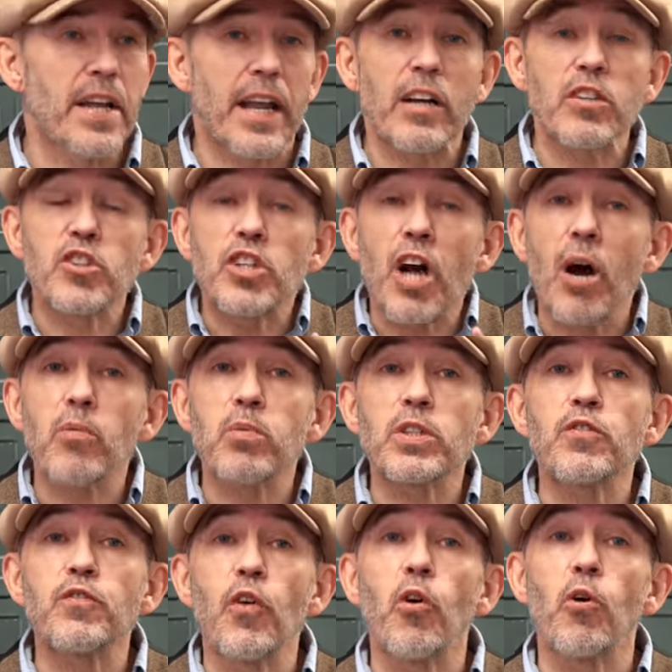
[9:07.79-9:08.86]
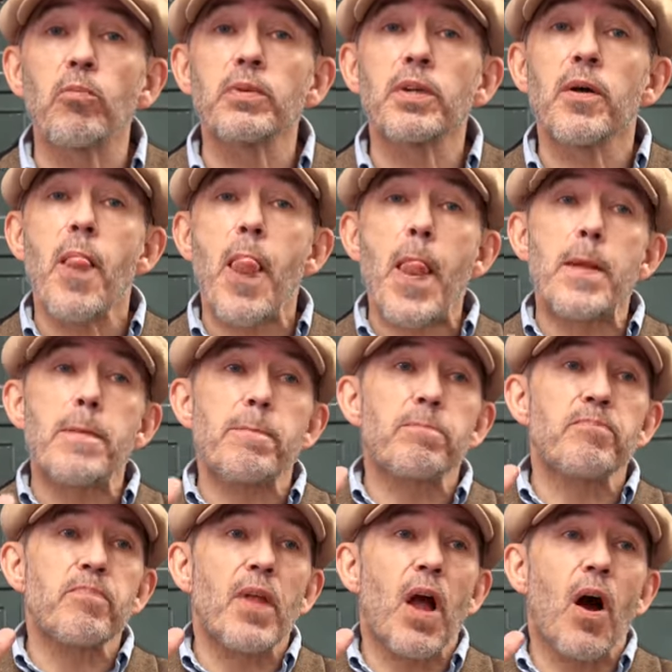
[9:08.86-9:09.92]
Now, Sharp was formed
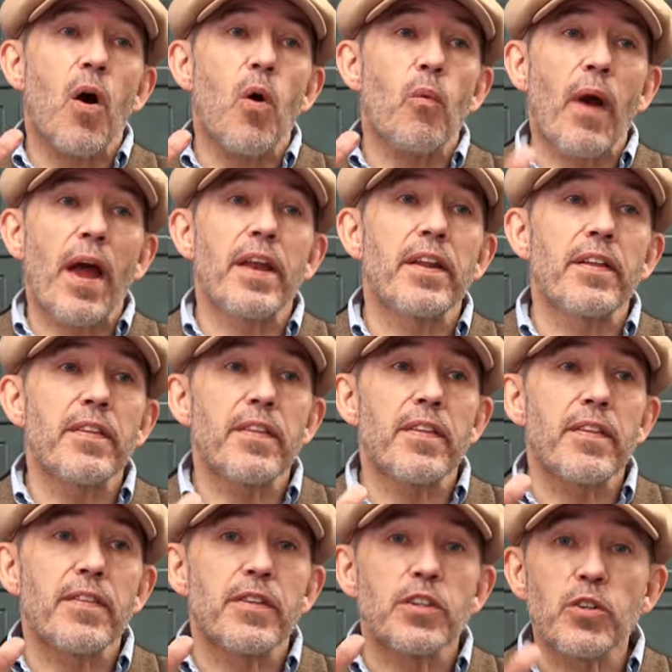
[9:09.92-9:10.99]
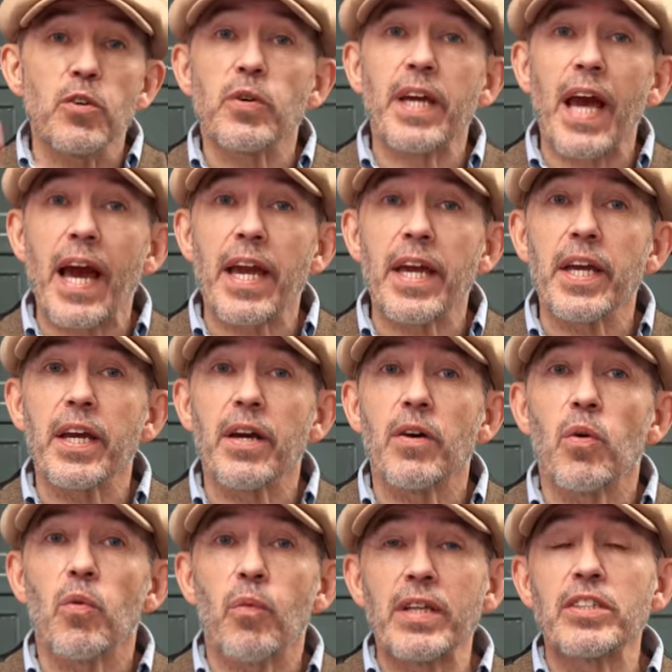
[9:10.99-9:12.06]
when the UK
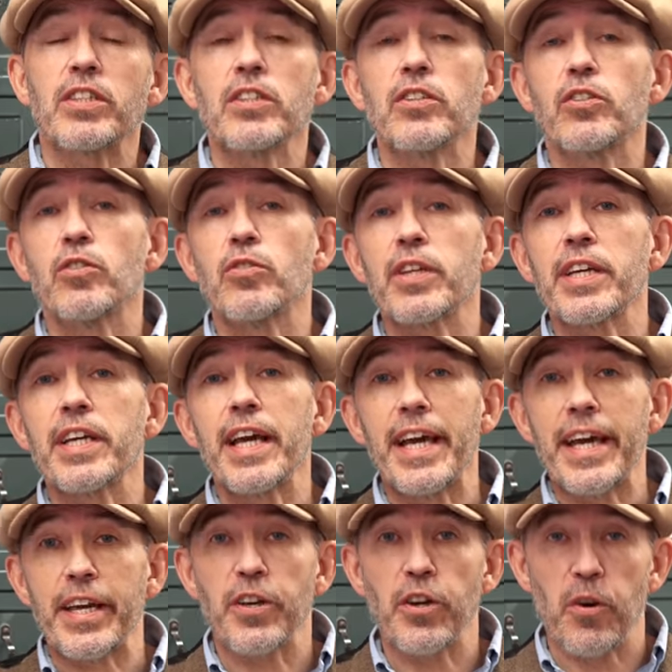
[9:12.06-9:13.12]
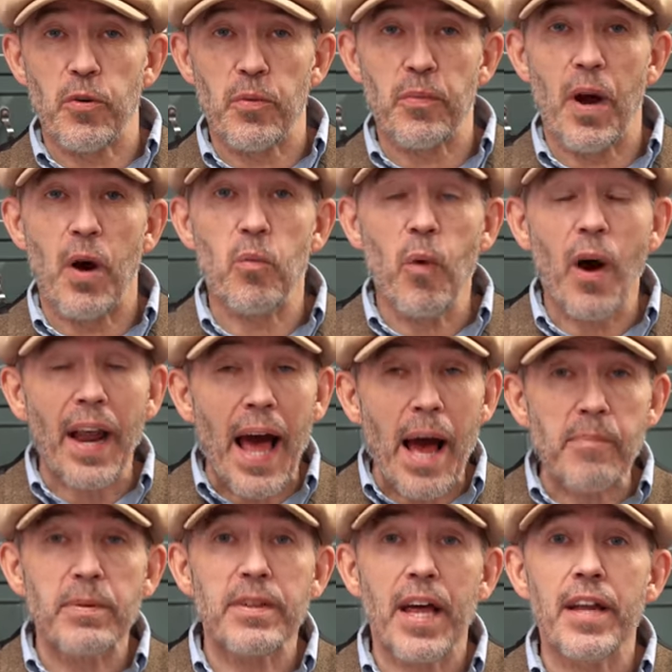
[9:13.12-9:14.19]
went into the EU. And what
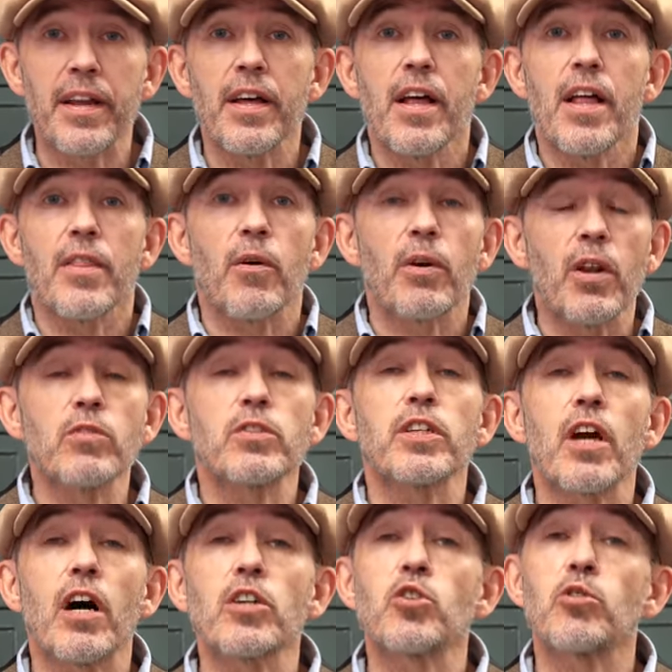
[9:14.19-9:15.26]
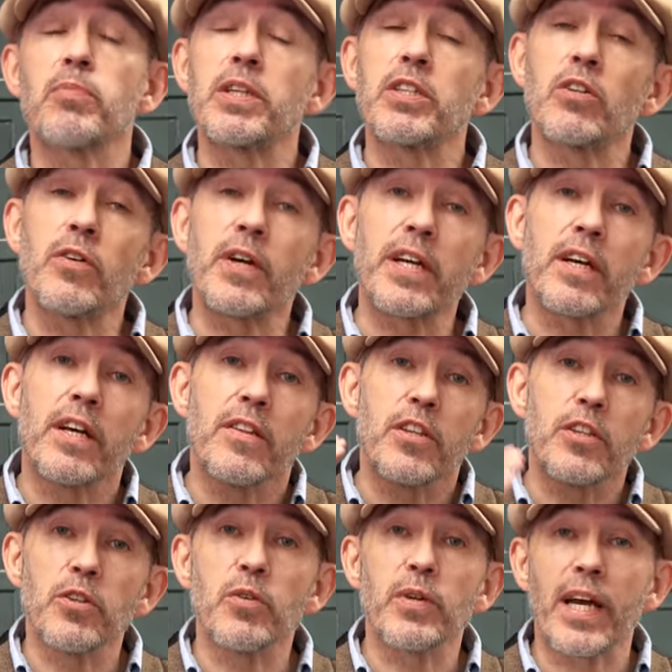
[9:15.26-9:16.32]
happened then, there were loads of guys who had been doing
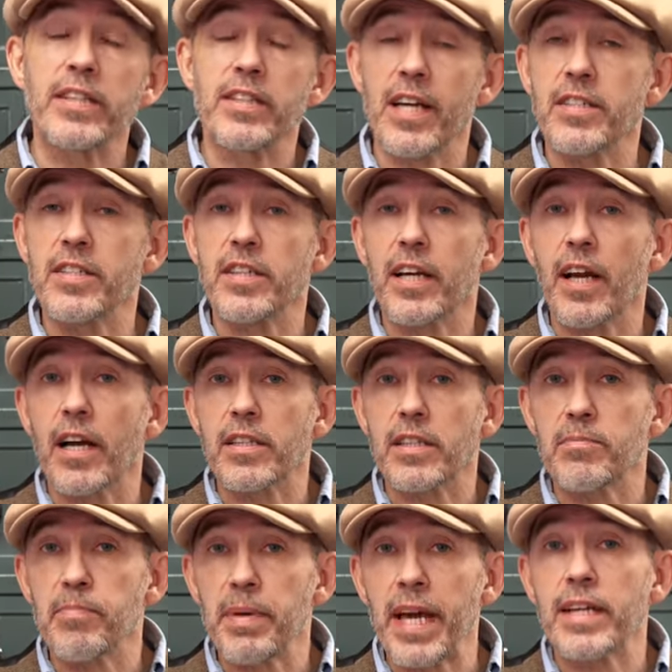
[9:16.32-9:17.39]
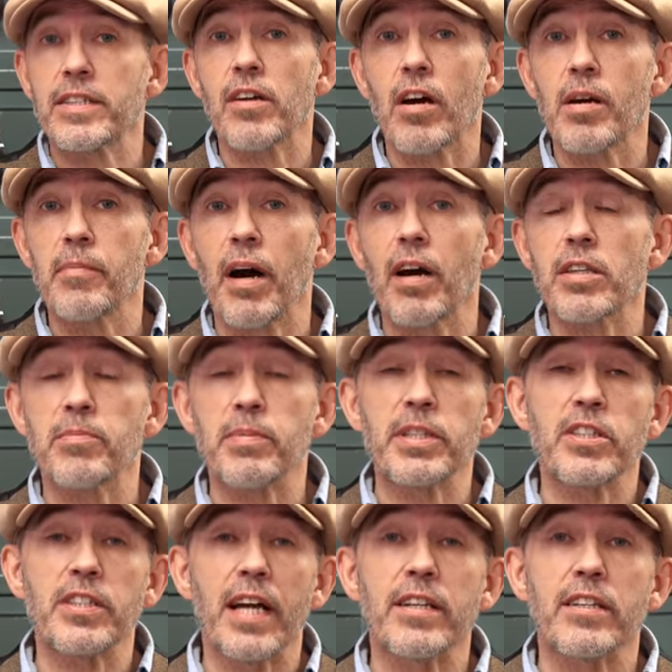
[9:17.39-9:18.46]
the UK testing under the BSI mark, the
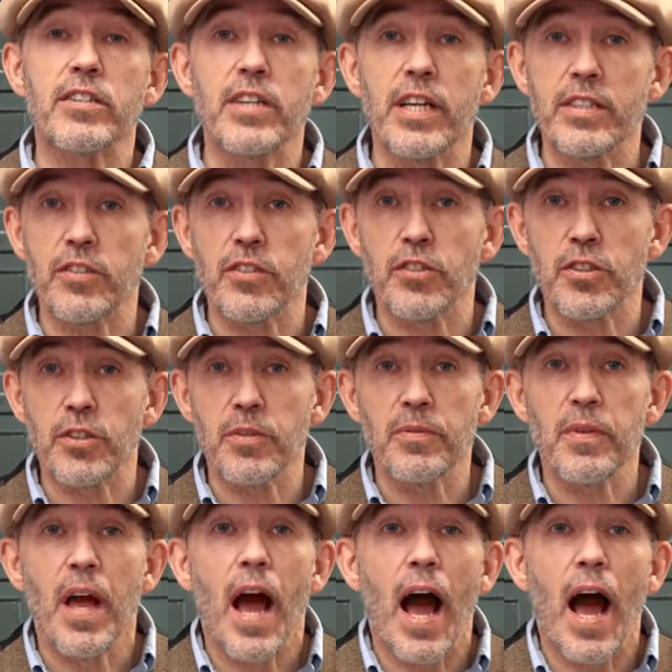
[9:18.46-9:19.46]
British Standards Institute.